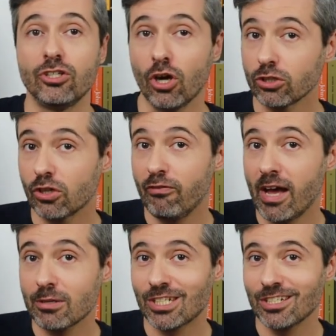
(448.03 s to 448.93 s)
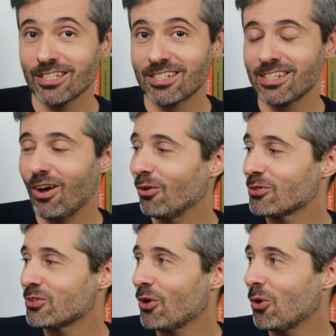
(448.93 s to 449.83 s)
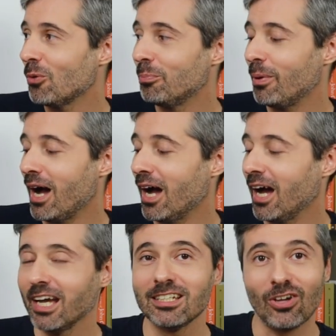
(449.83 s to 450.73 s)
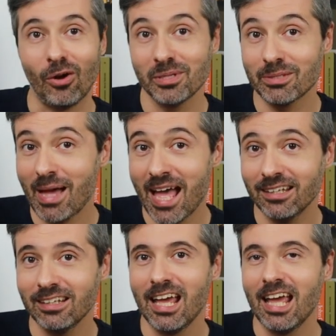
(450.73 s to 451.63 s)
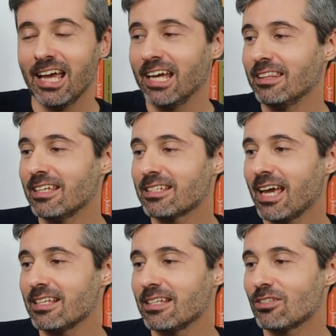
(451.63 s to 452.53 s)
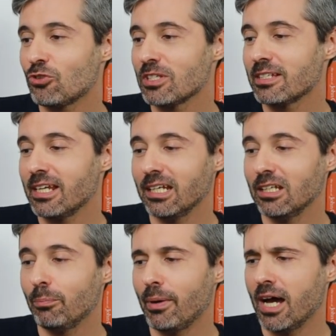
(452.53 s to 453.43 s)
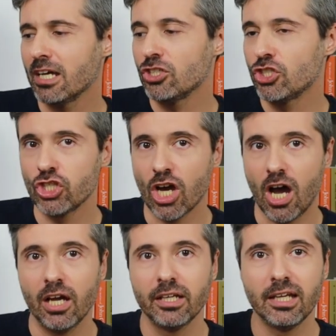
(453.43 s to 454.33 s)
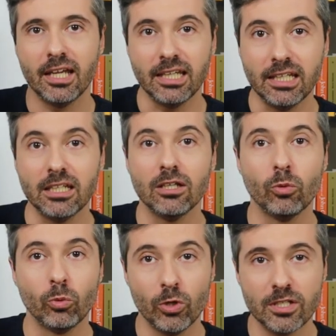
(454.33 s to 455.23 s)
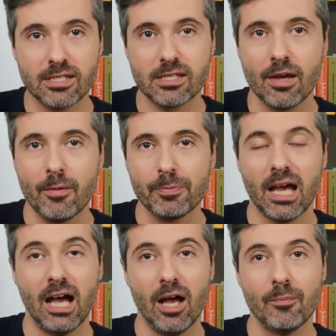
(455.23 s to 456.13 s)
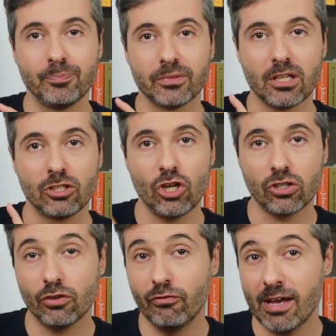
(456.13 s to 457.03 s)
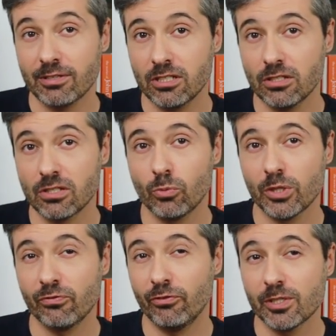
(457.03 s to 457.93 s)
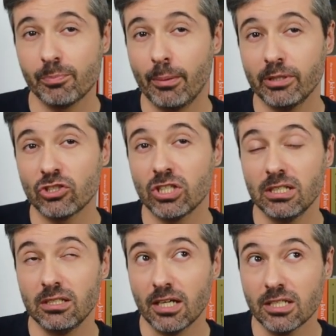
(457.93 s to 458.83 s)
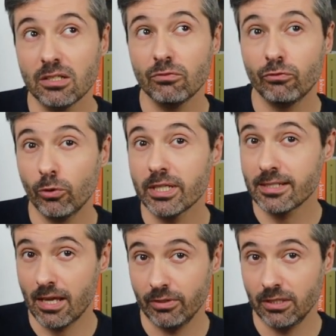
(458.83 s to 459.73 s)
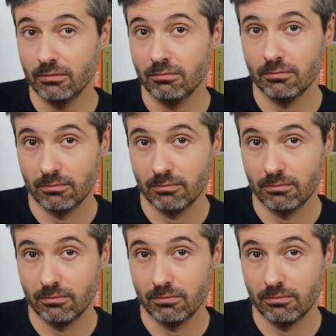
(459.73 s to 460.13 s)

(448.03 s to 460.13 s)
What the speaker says: Dr. Faustus, also by Thomas Mann. In this case, it's translated by John E. Woods. Dr. Faustus was first published in 1947.